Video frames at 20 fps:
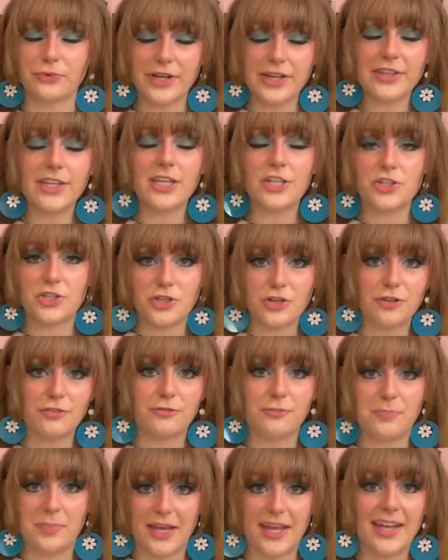really should
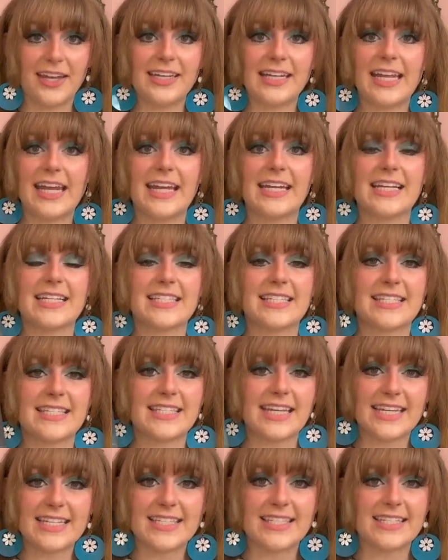have been in a
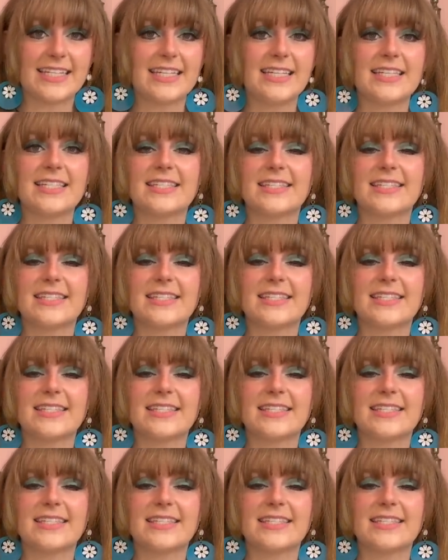60s